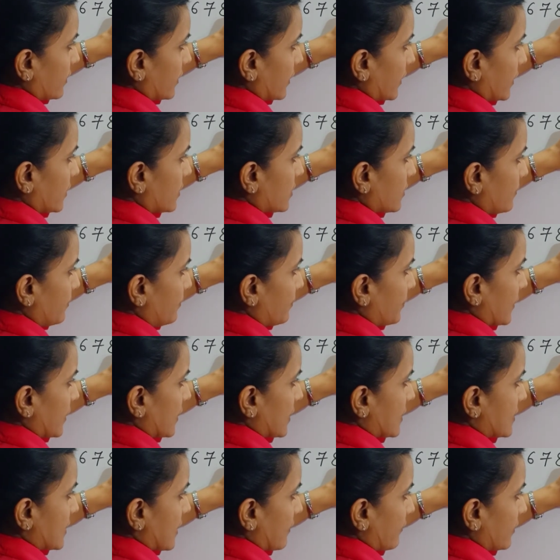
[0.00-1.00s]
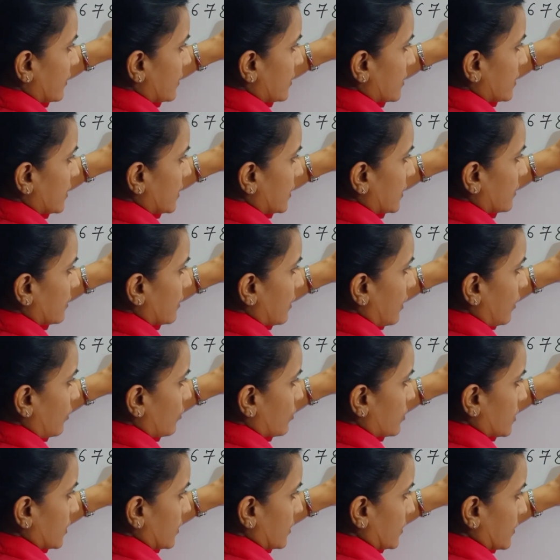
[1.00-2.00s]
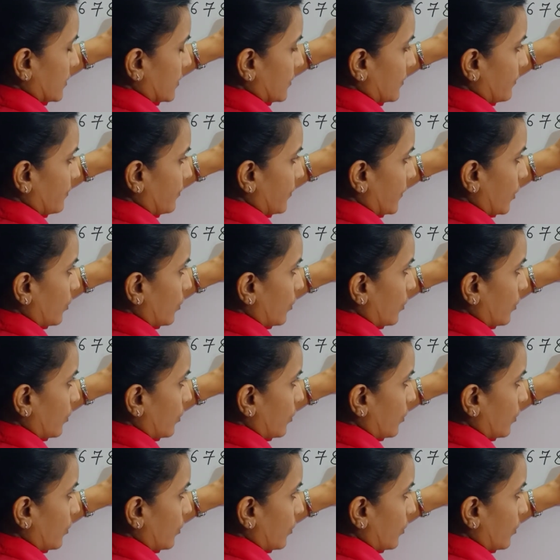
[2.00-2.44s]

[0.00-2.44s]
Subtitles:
I will get 17,000.